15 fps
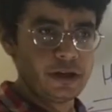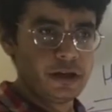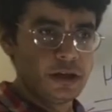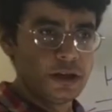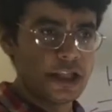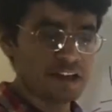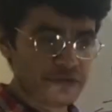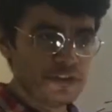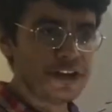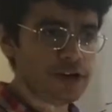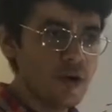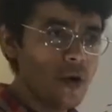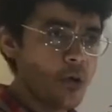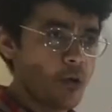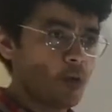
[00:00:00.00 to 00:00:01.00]
Like we
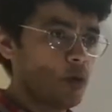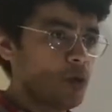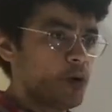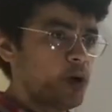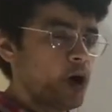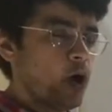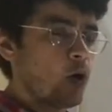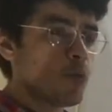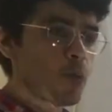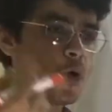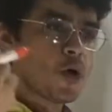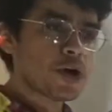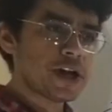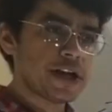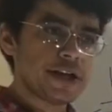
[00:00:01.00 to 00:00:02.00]
know a
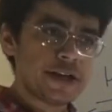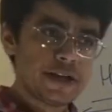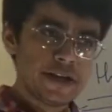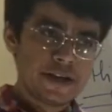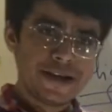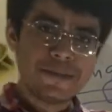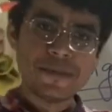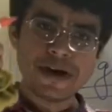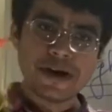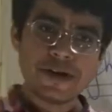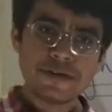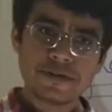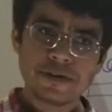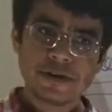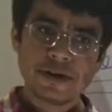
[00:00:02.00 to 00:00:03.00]
body image
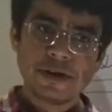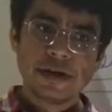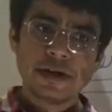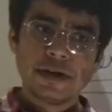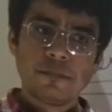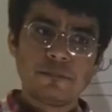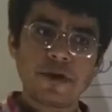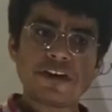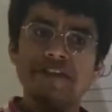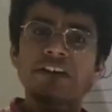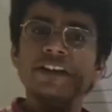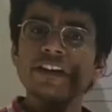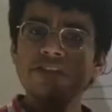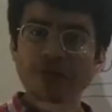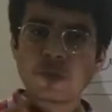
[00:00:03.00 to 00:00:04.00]
present
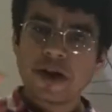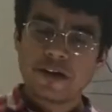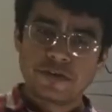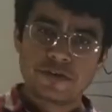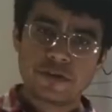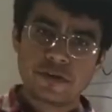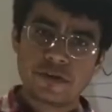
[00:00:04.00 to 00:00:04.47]
in the space.